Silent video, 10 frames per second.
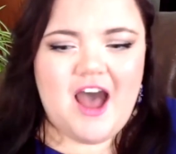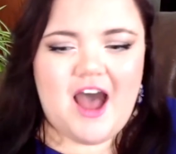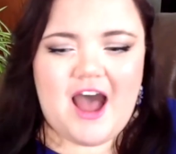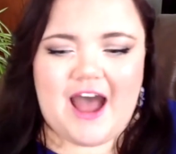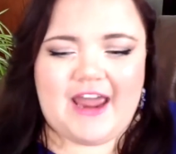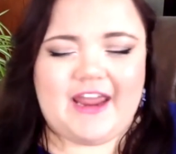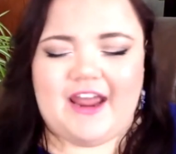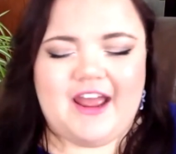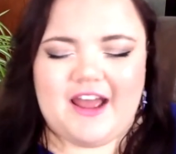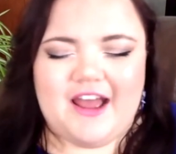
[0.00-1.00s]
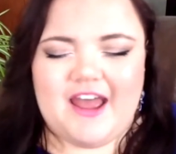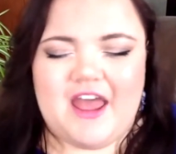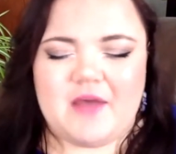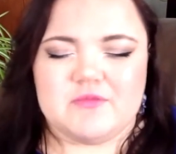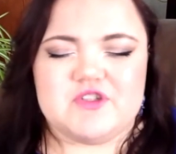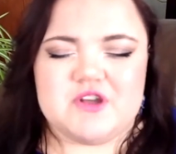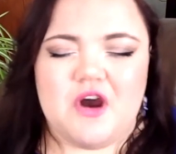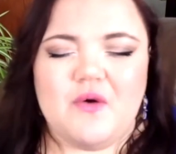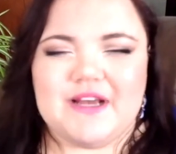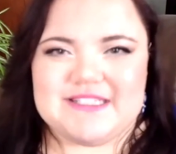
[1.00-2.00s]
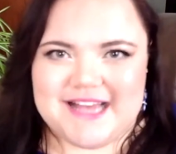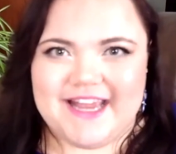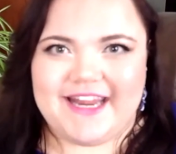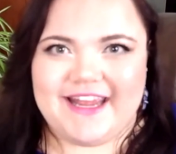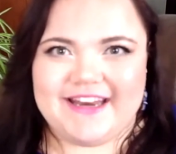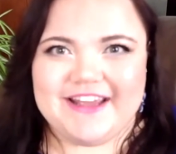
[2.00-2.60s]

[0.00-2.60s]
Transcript: I am so excited